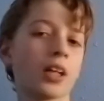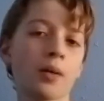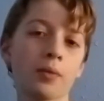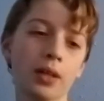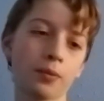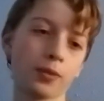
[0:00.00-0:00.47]

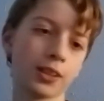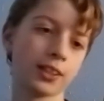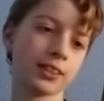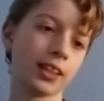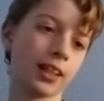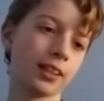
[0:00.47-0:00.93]
coming up with
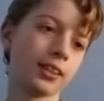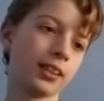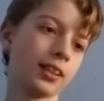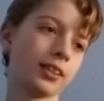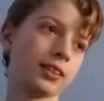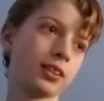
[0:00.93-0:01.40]
this
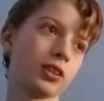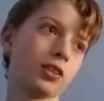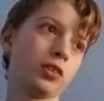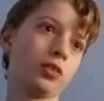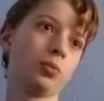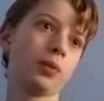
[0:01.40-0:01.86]
idea
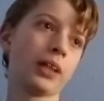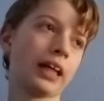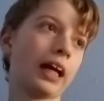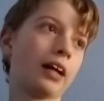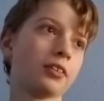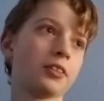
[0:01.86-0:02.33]
to
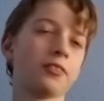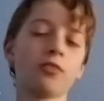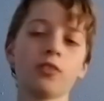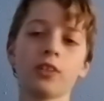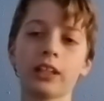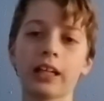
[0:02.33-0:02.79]
make a how-to
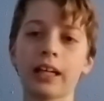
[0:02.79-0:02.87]
for it.